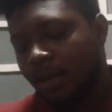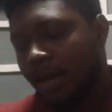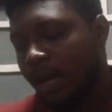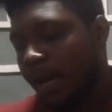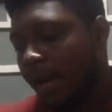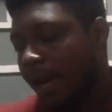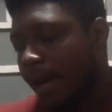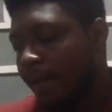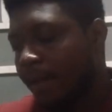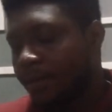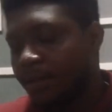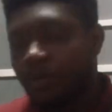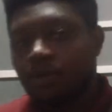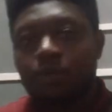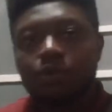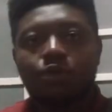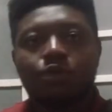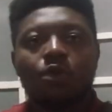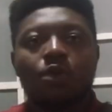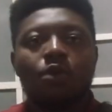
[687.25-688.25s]
And
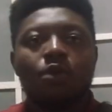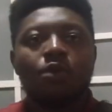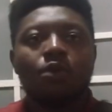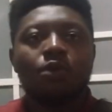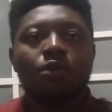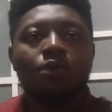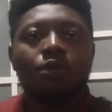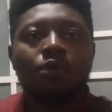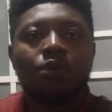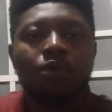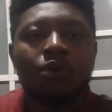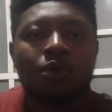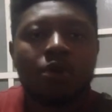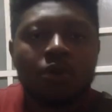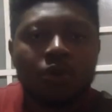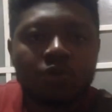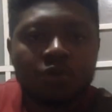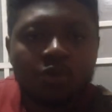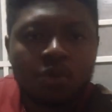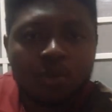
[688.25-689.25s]
so
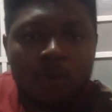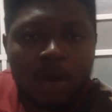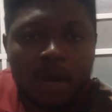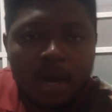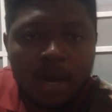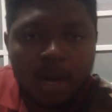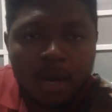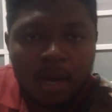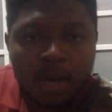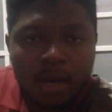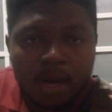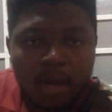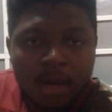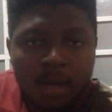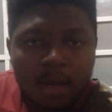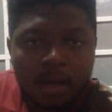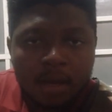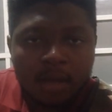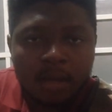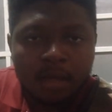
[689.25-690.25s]
to our
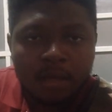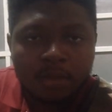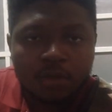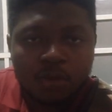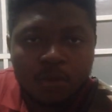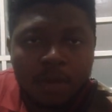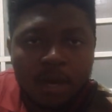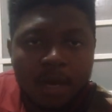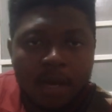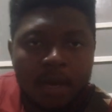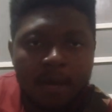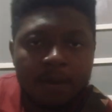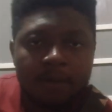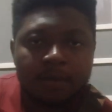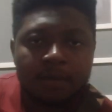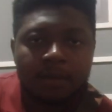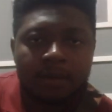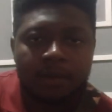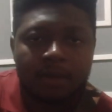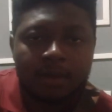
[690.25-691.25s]

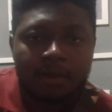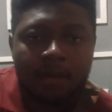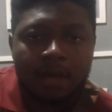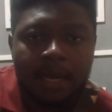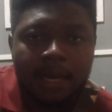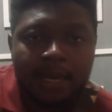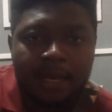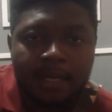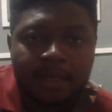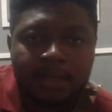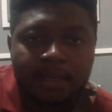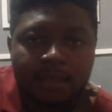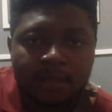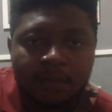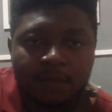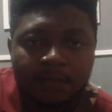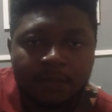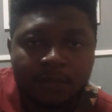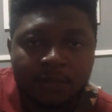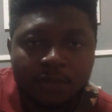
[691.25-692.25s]
lesson
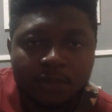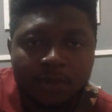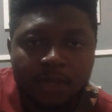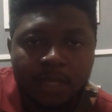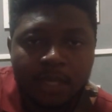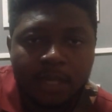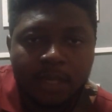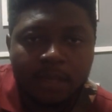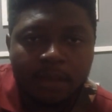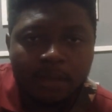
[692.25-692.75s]
for today.